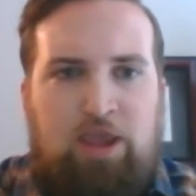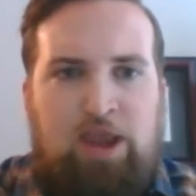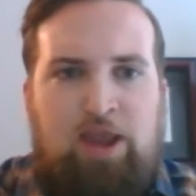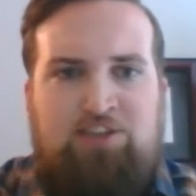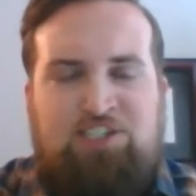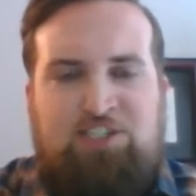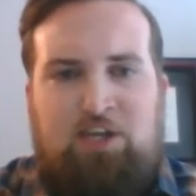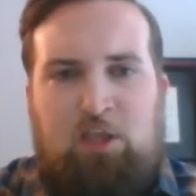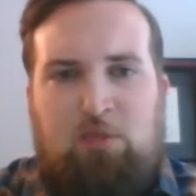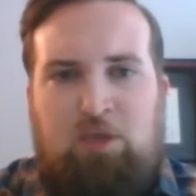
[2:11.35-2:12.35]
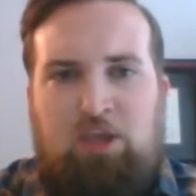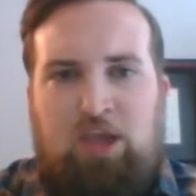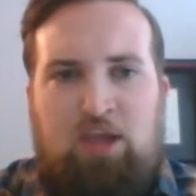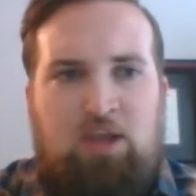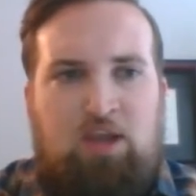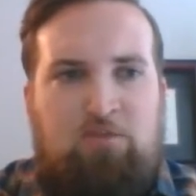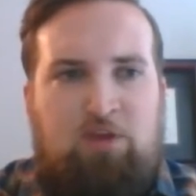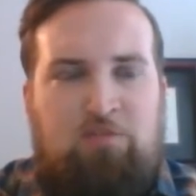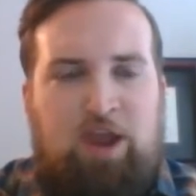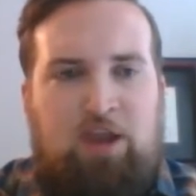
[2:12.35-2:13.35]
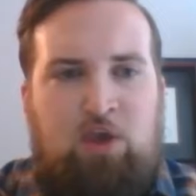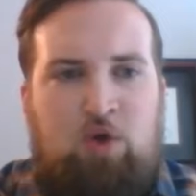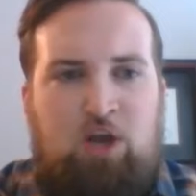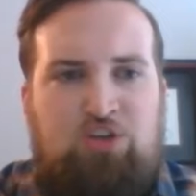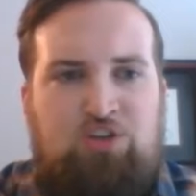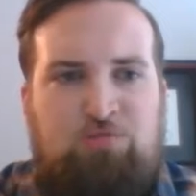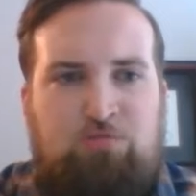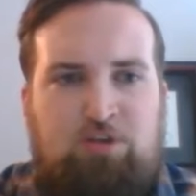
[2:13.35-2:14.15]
And as I said at the beginning, if you have any questions,